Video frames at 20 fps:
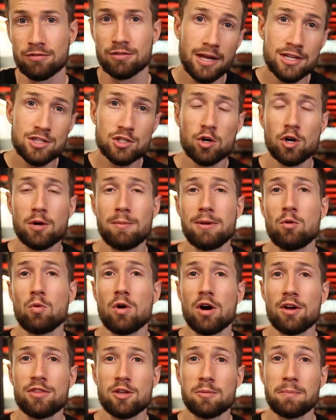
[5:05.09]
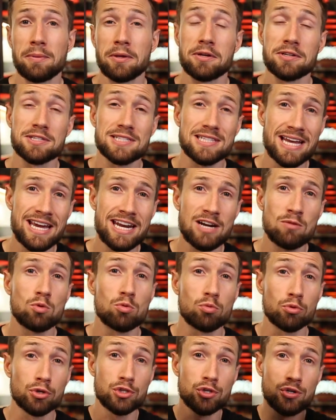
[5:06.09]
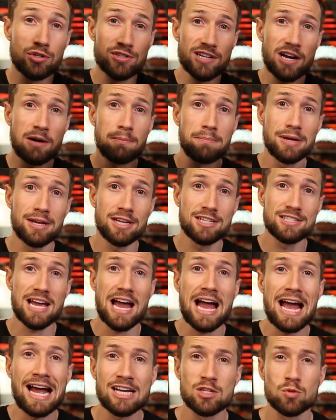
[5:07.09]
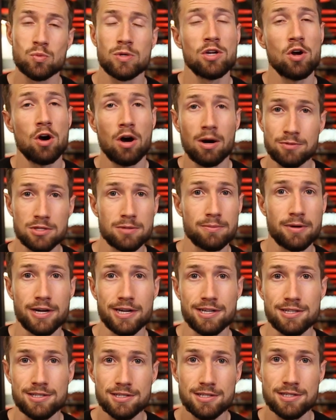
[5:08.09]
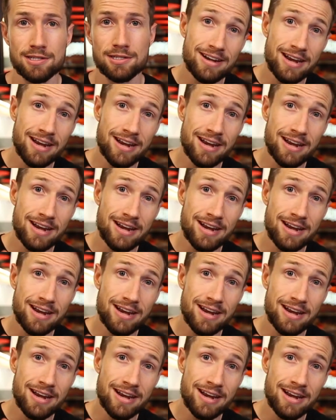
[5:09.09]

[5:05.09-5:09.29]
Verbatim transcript: It's going to be worth it because later we'll reduce our bids as we optimize.